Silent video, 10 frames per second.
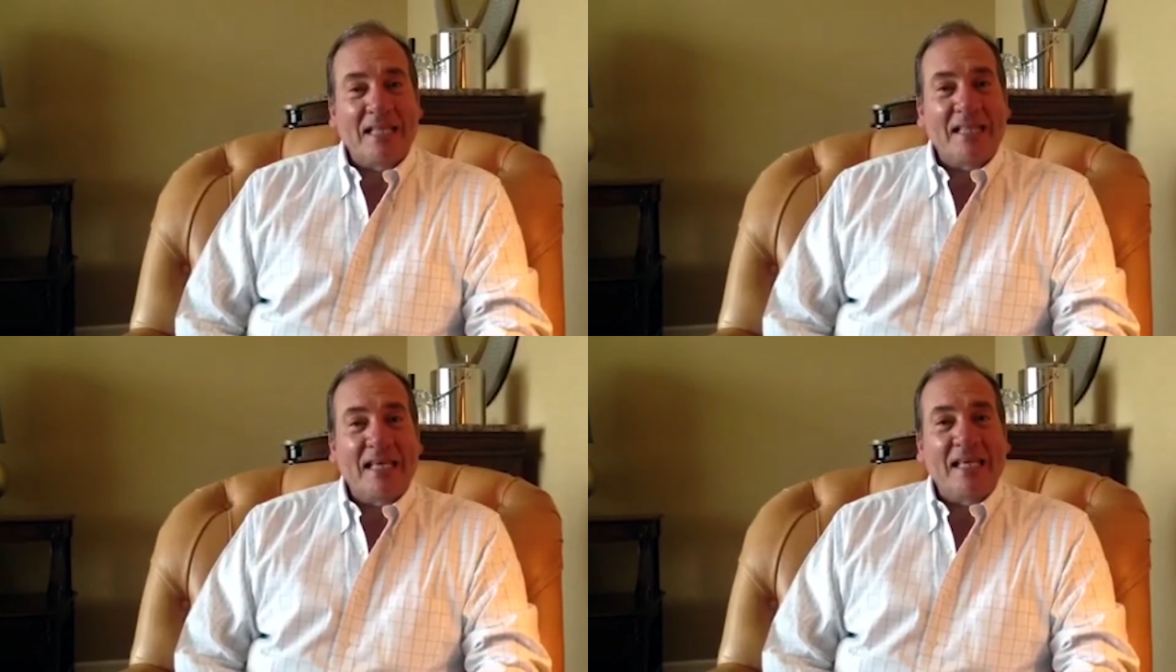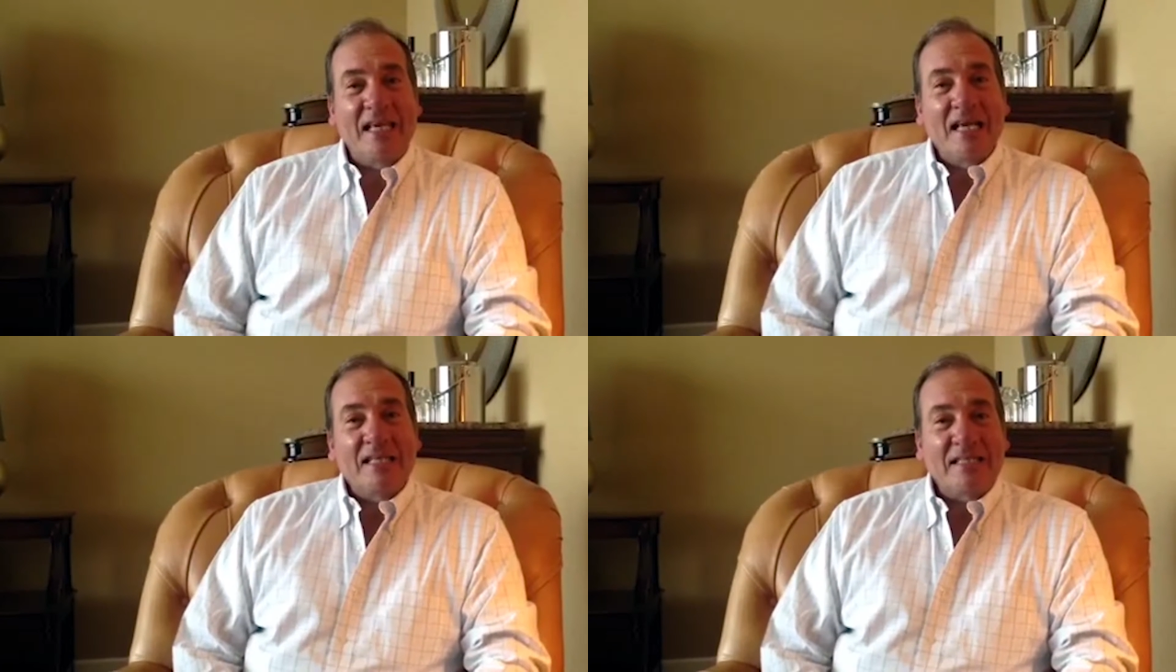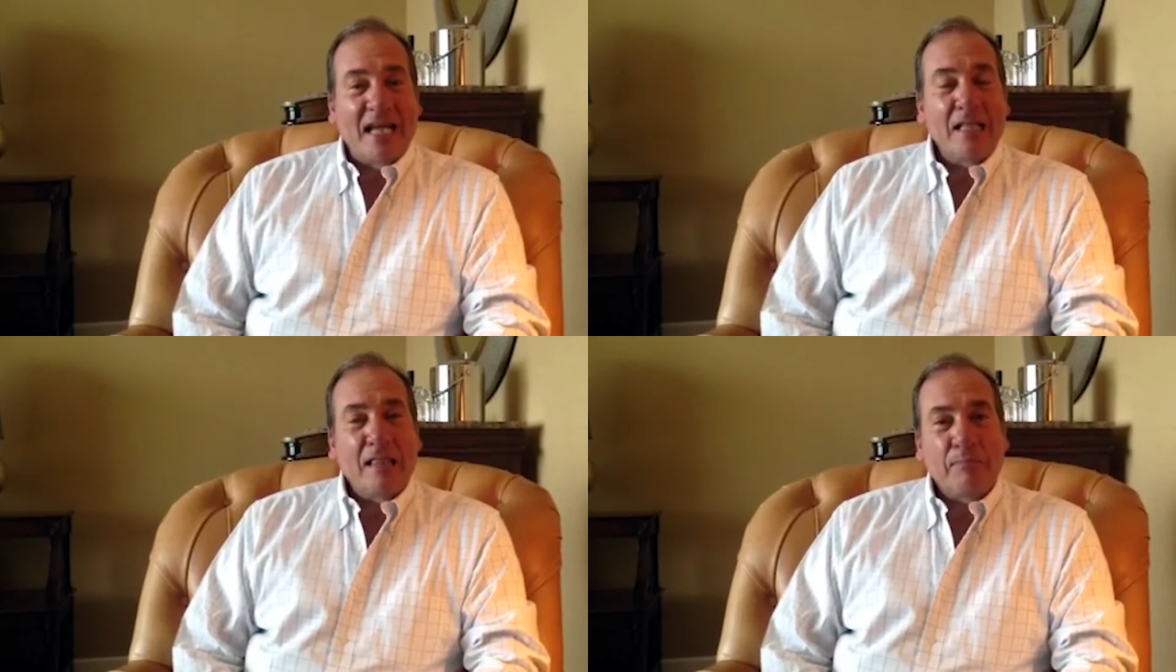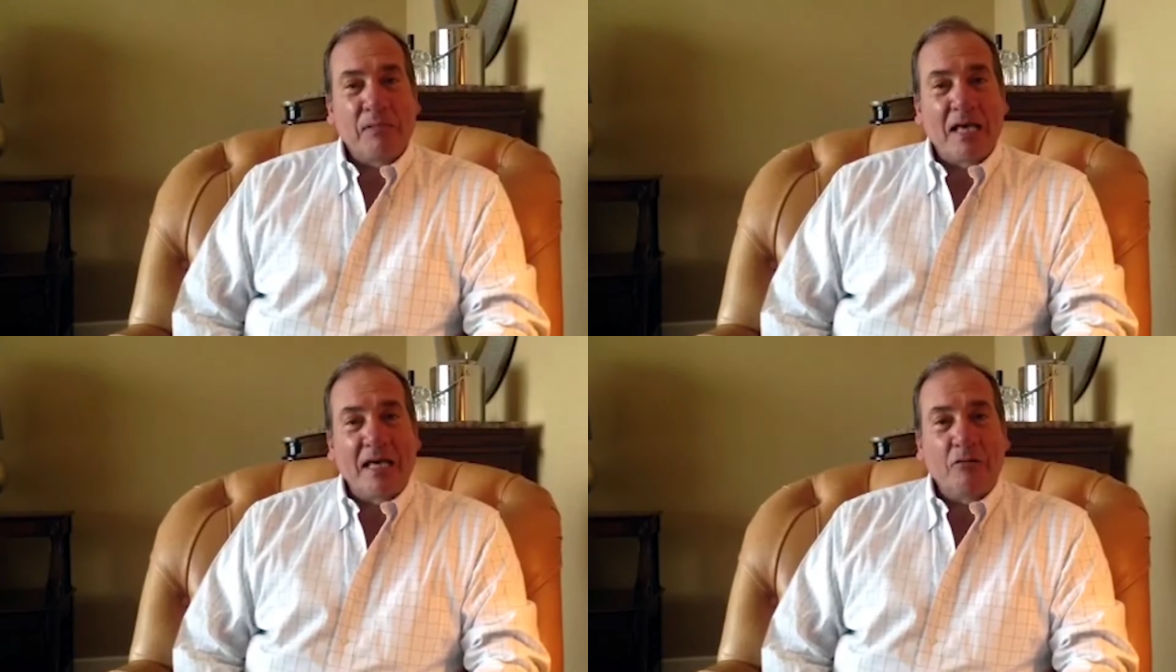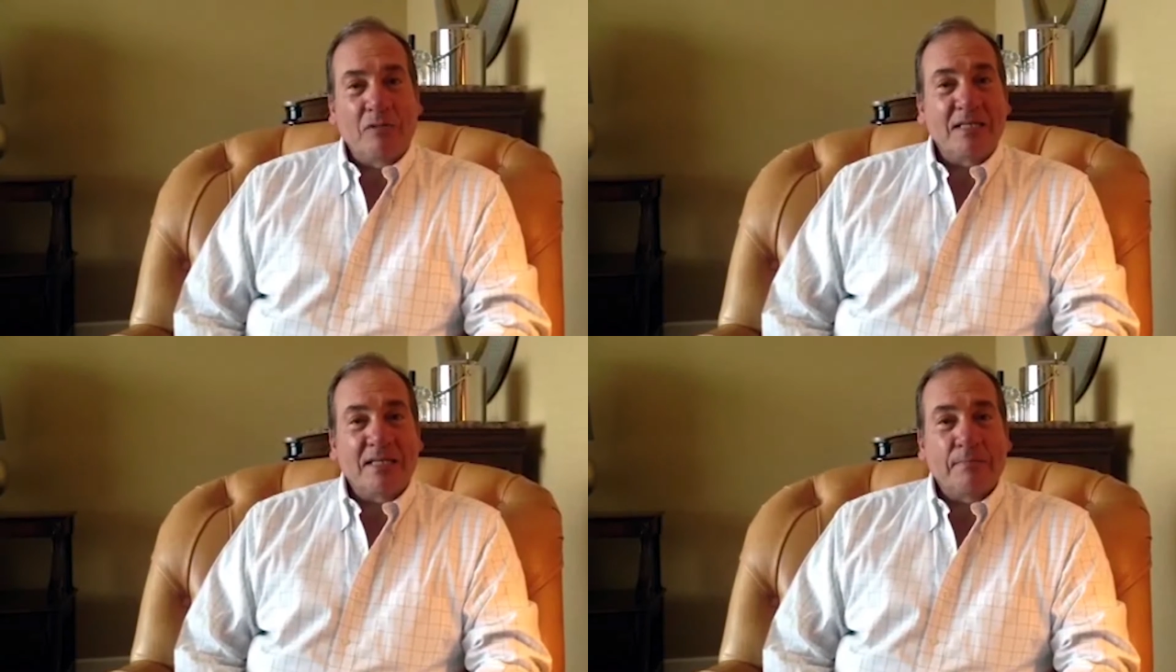and the 10th plague
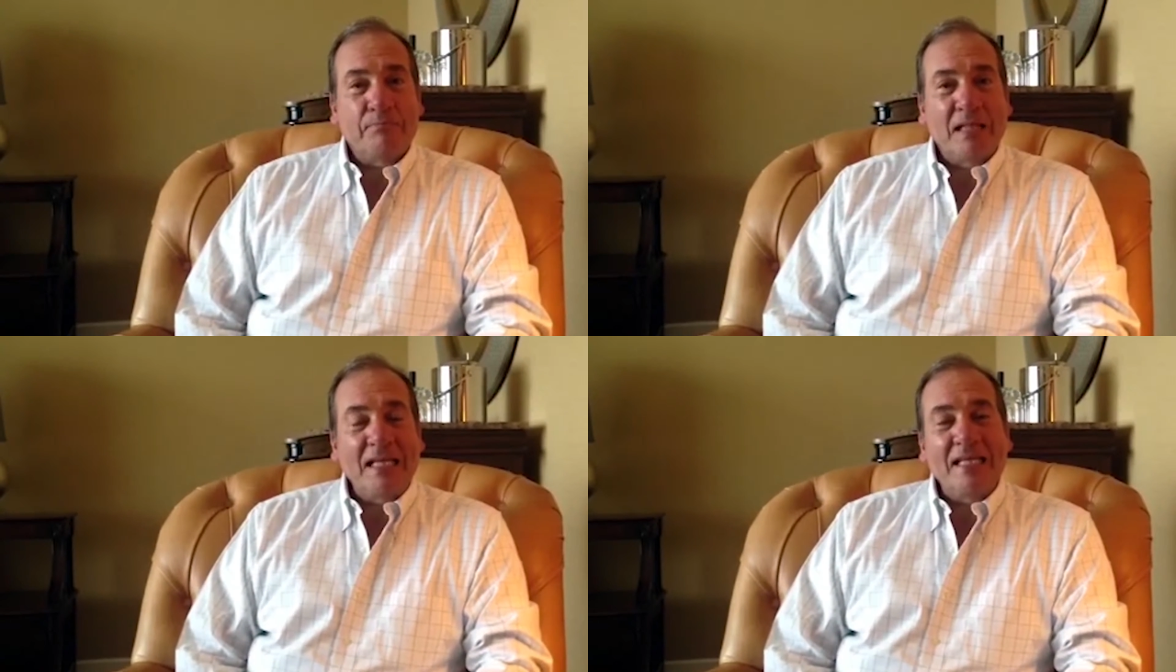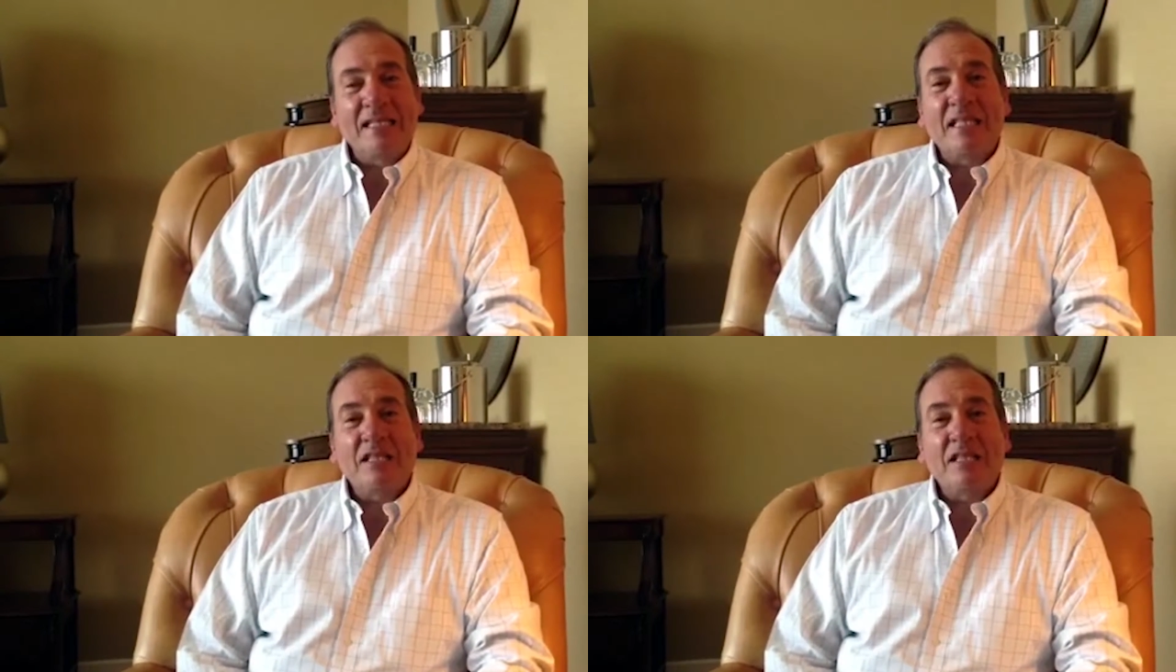was completed,